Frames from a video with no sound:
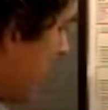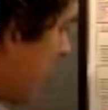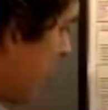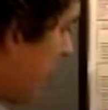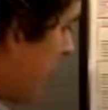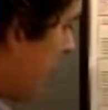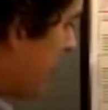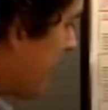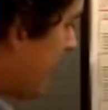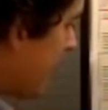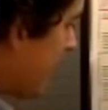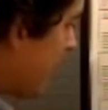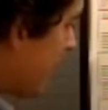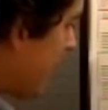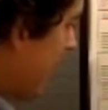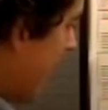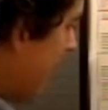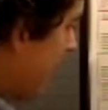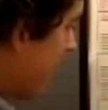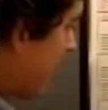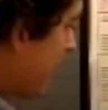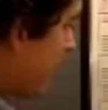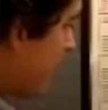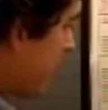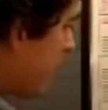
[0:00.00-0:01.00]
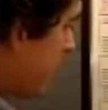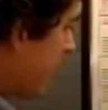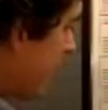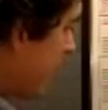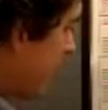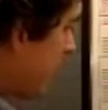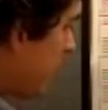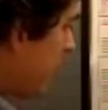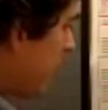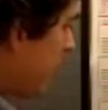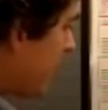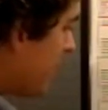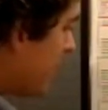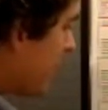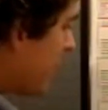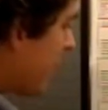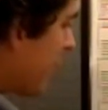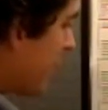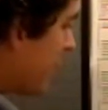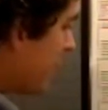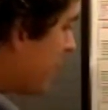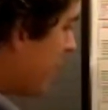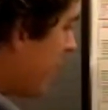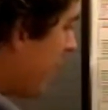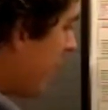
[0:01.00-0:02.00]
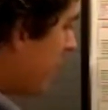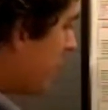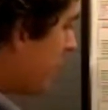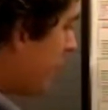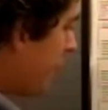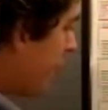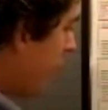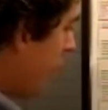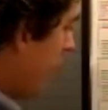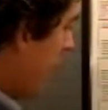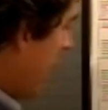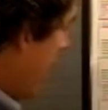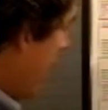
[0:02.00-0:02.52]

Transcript: to be 26,000. So we take 26,000 times